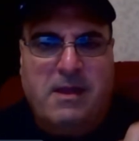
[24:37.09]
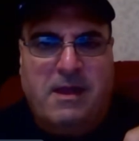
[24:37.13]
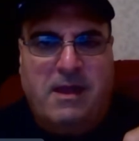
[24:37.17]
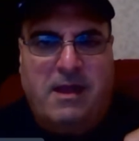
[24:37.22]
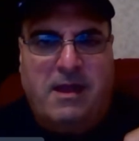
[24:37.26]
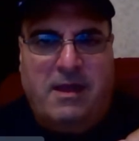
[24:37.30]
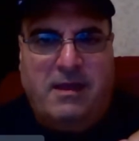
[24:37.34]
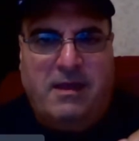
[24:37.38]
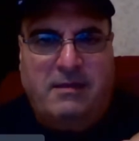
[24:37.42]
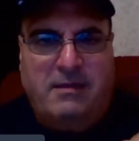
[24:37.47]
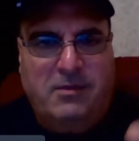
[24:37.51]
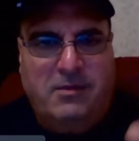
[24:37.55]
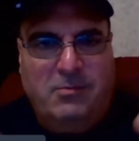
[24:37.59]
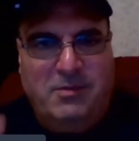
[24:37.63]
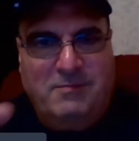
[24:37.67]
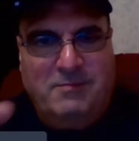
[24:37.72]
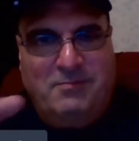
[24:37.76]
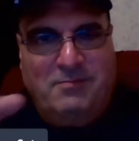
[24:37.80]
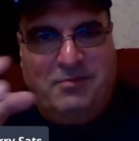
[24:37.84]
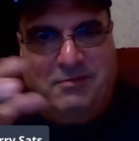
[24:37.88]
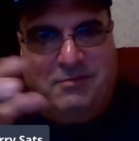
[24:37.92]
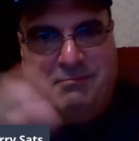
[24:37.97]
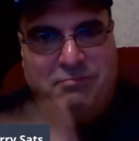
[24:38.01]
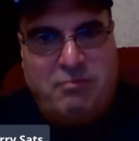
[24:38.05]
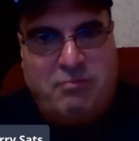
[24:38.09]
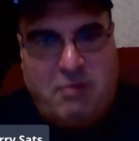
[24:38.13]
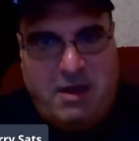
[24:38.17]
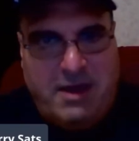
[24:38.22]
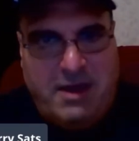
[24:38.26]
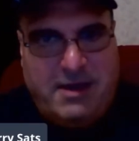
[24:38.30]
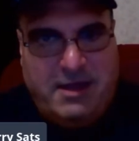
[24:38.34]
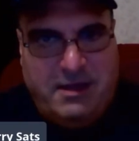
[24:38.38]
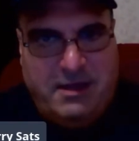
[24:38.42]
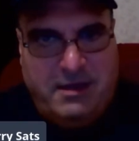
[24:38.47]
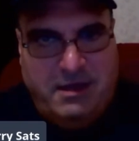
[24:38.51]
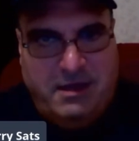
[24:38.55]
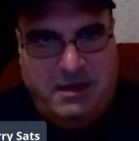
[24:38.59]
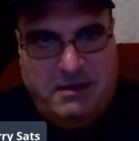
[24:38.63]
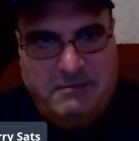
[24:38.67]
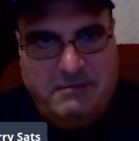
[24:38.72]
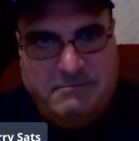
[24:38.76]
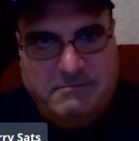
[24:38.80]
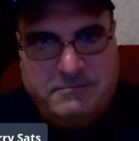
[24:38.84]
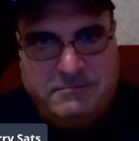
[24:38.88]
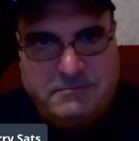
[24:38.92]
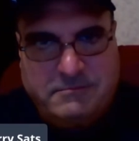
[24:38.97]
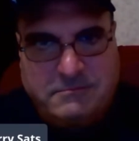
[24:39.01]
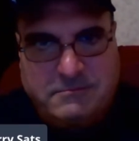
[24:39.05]
and you would put bread in it,
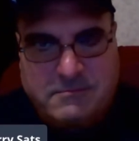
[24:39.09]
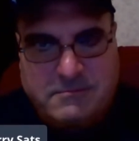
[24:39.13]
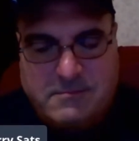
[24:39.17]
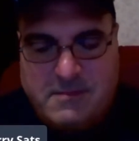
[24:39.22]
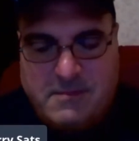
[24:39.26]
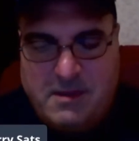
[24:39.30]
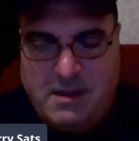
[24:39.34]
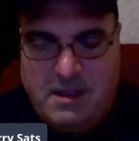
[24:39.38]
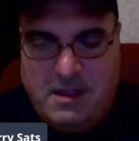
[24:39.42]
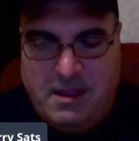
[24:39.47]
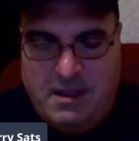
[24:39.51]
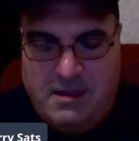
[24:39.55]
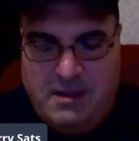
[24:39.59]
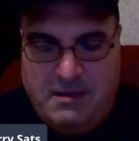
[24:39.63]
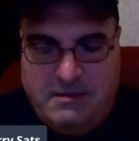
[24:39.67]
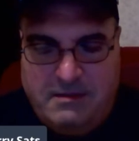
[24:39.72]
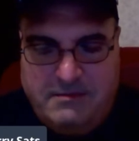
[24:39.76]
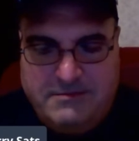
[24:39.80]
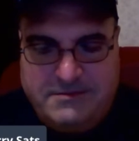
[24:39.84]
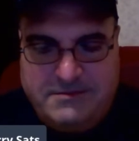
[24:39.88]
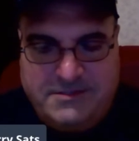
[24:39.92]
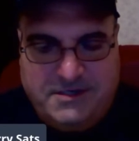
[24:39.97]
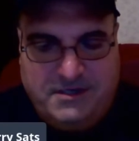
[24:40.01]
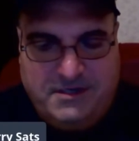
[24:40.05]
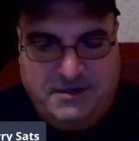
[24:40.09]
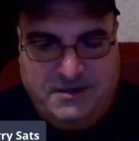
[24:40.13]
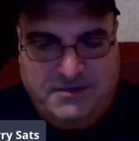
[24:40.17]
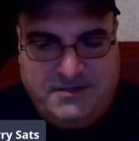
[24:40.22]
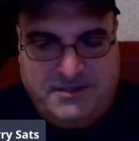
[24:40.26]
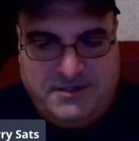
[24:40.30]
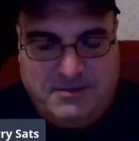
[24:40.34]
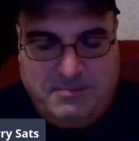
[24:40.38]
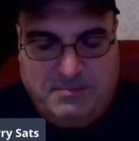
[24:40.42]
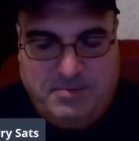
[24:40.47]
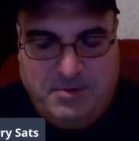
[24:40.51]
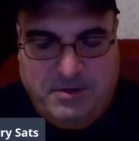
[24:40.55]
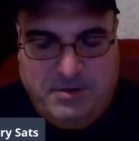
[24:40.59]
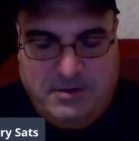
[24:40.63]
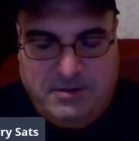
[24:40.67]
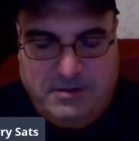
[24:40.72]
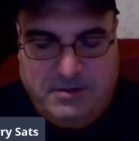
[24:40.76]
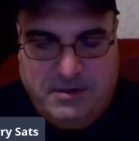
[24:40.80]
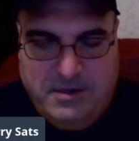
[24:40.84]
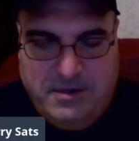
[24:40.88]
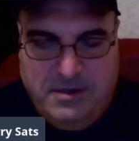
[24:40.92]
and she used to put